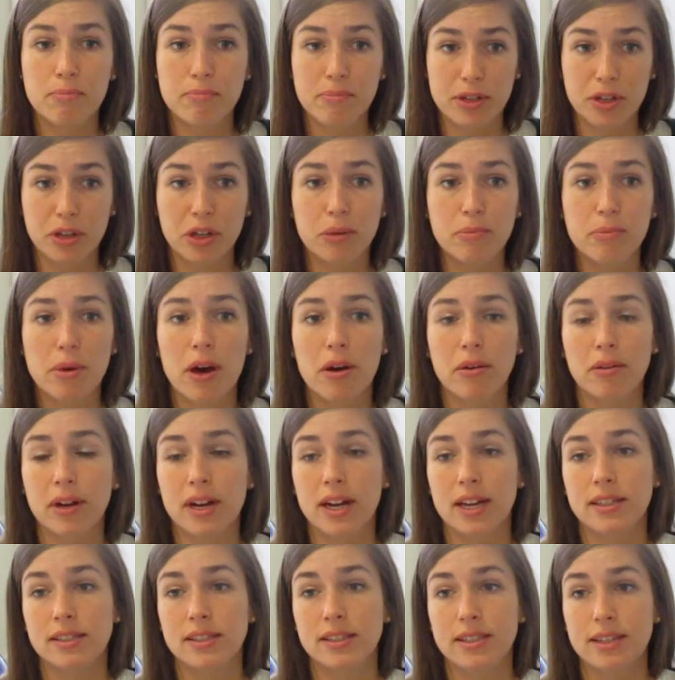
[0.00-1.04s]
meal
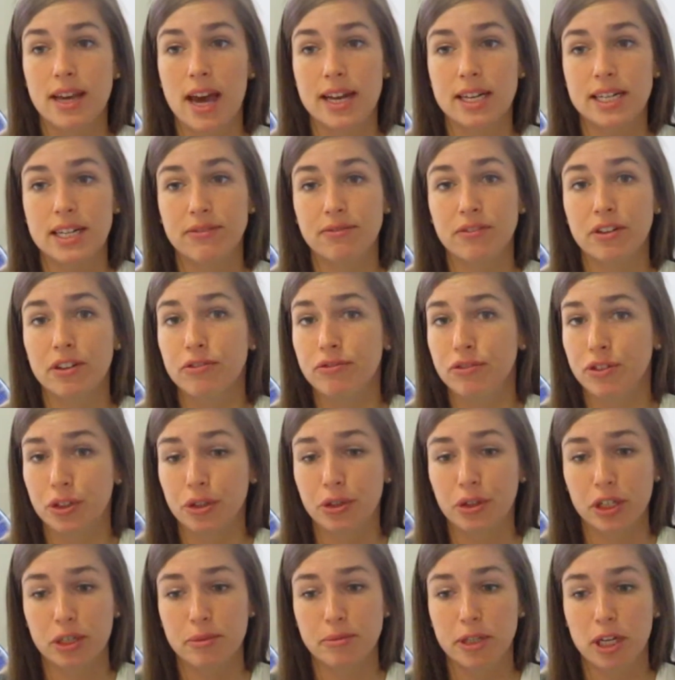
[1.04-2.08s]
components and different food
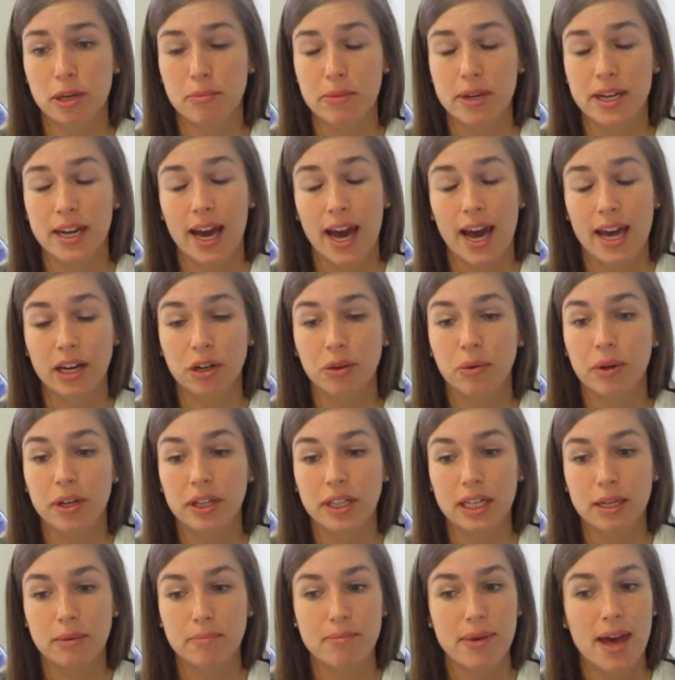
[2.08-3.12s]
groups are being
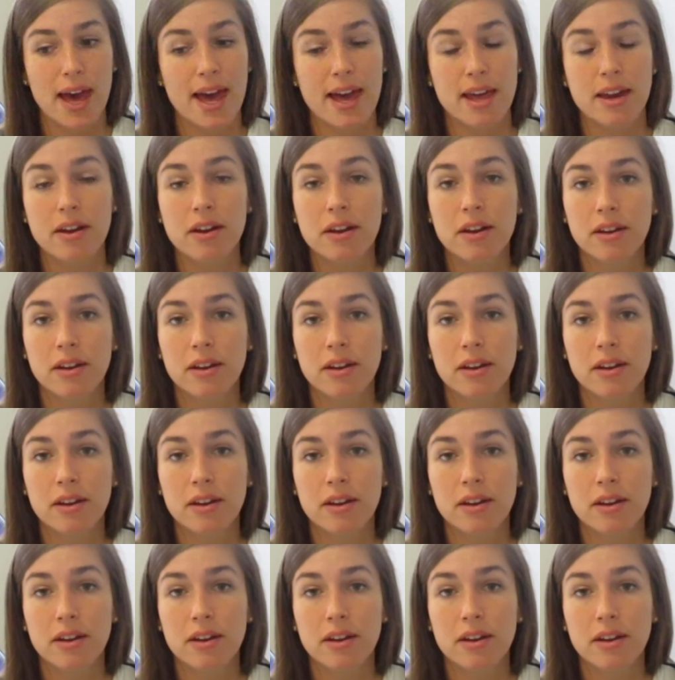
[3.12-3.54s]
adequately met